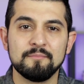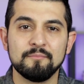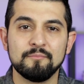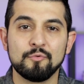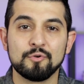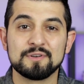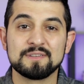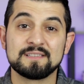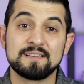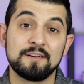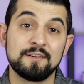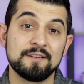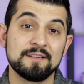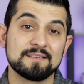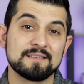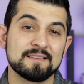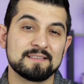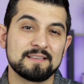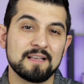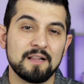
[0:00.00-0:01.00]
more
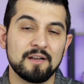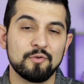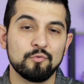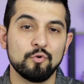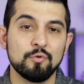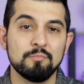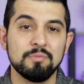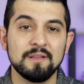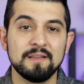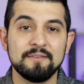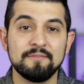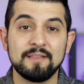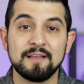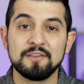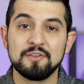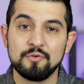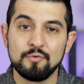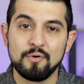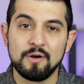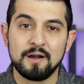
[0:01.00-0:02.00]
serious the seller will believe
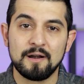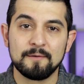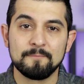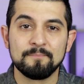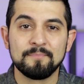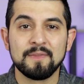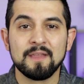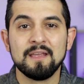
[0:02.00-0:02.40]
that you are.